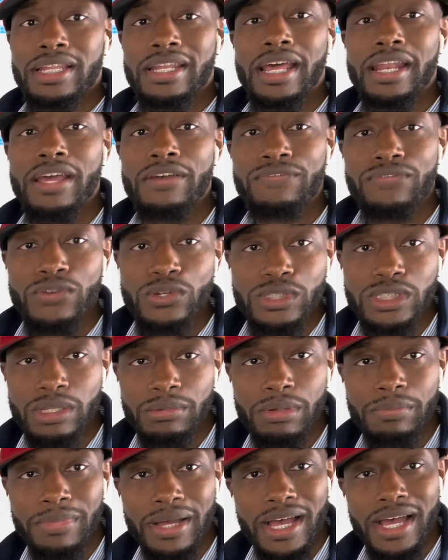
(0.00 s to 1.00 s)
Now that first number
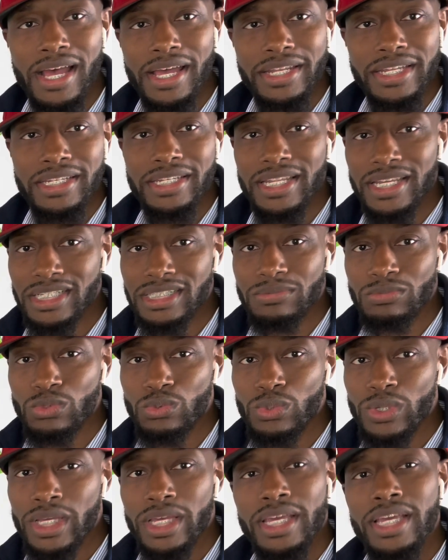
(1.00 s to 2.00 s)
behind the
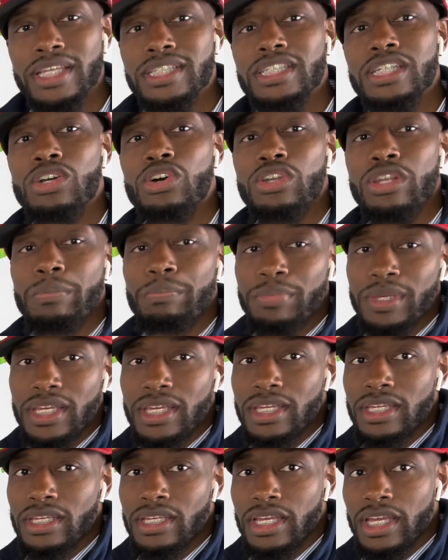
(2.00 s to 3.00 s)
decimal isn't going to
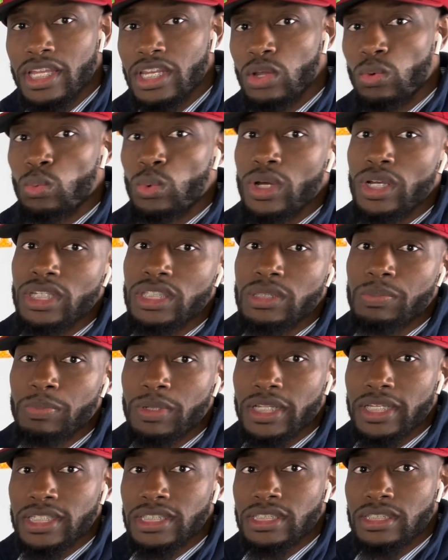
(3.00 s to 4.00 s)
be in the ones
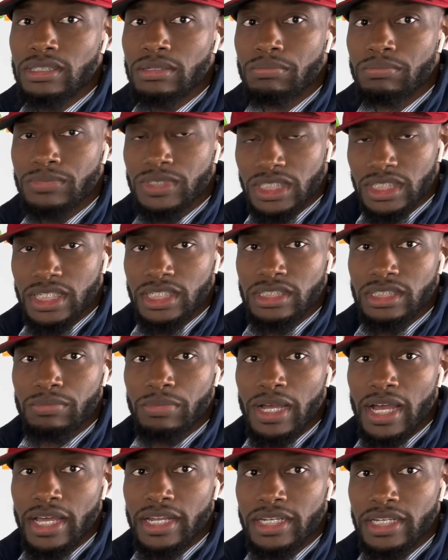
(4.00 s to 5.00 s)
place just because it's
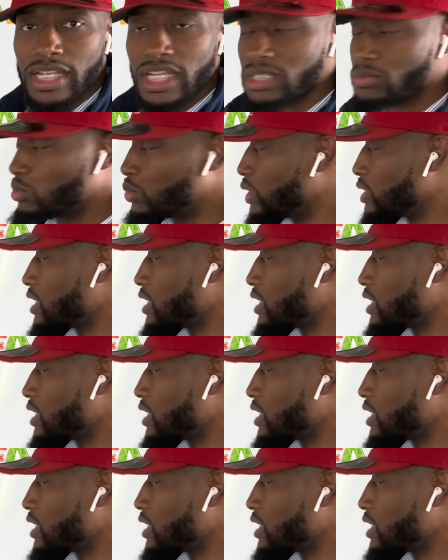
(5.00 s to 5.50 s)
behind the decimal and it's